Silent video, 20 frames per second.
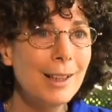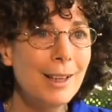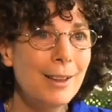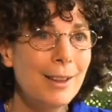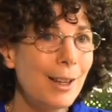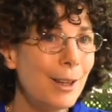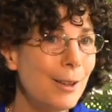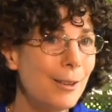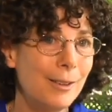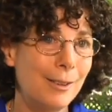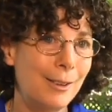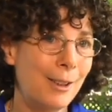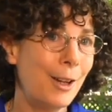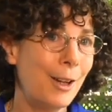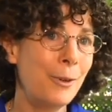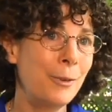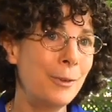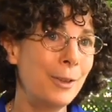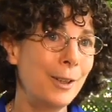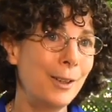that not
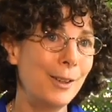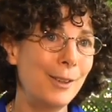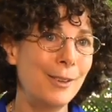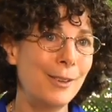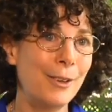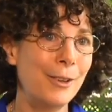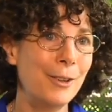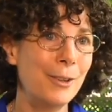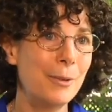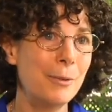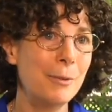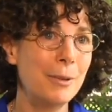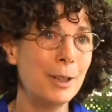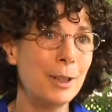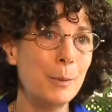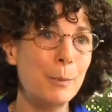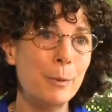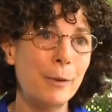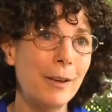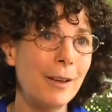only are you
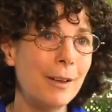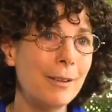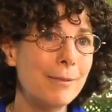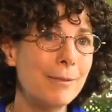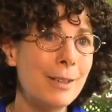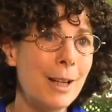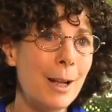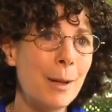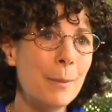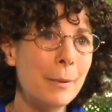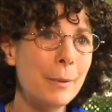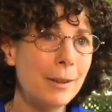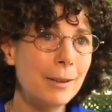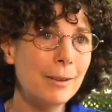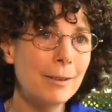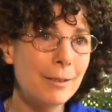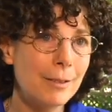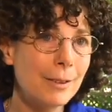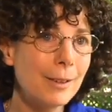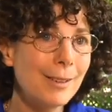really proud of now, but
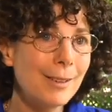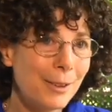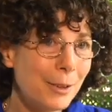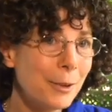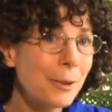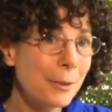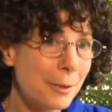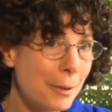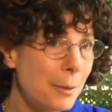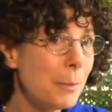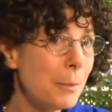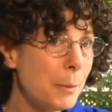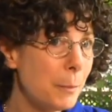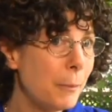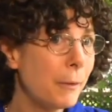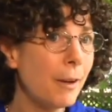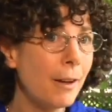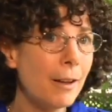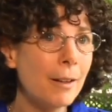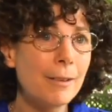you think you're going to be
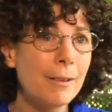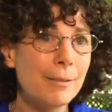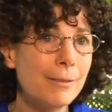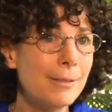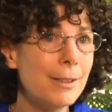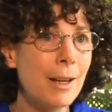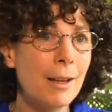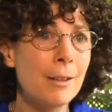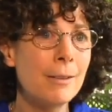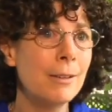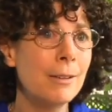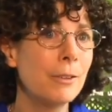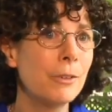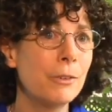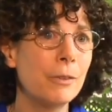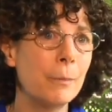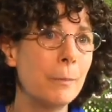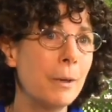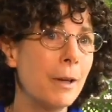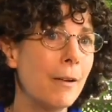proud of 10 years
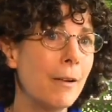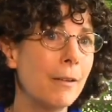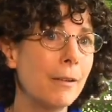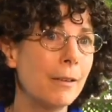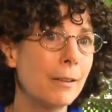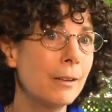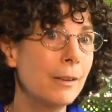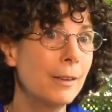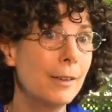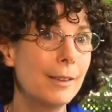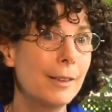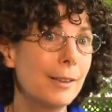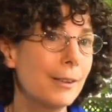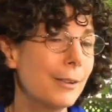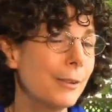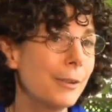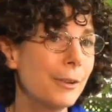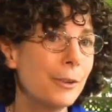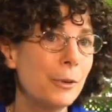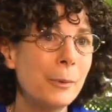from now
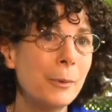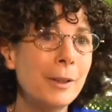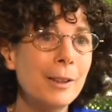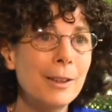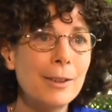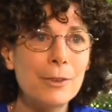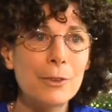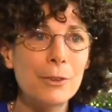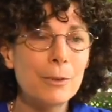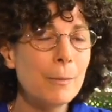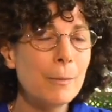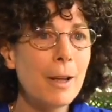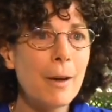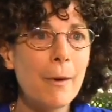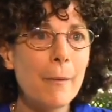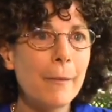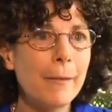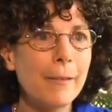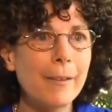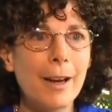or 20 years from
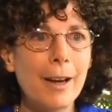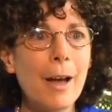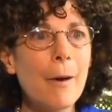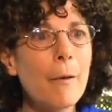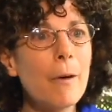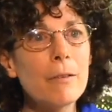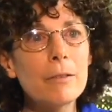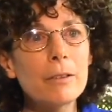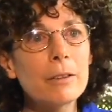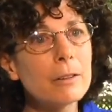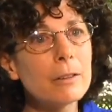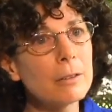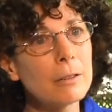now or however